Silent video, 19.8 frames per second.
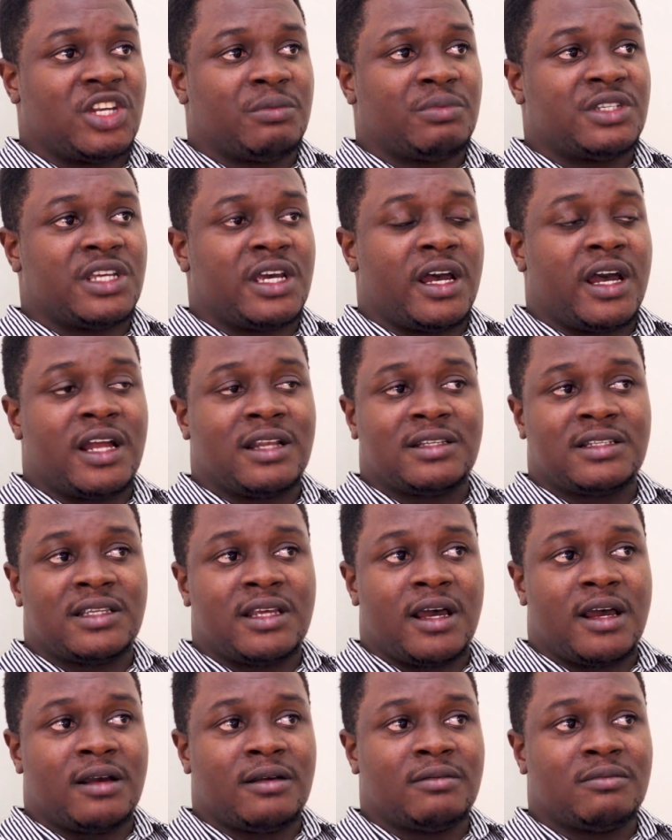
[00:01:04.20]
chapter at
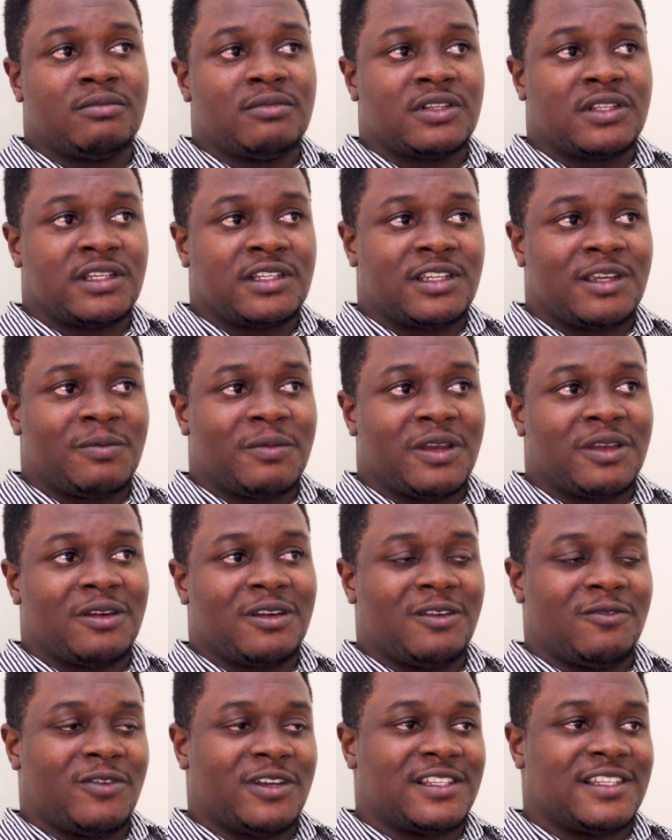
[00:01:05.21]

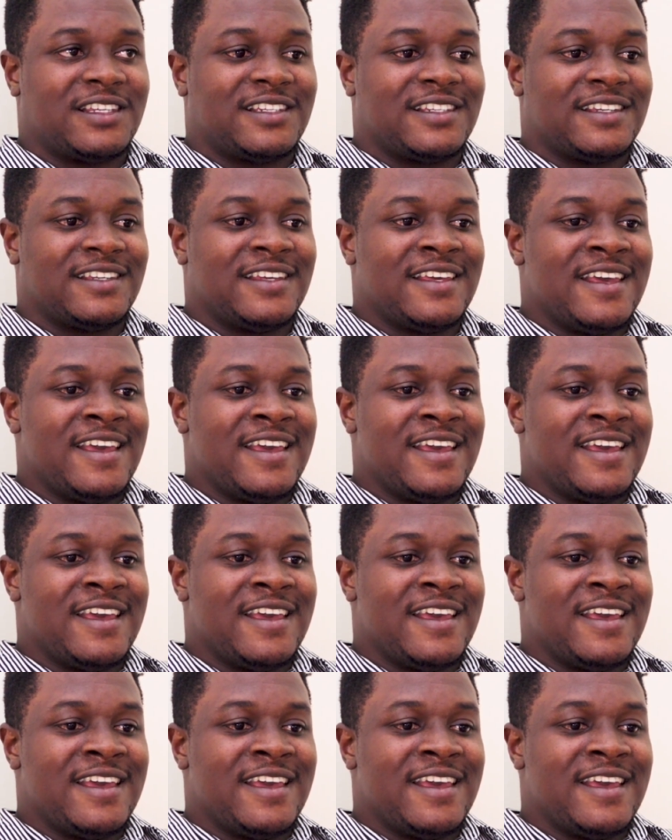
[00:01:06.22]
SustainableDevelopment University.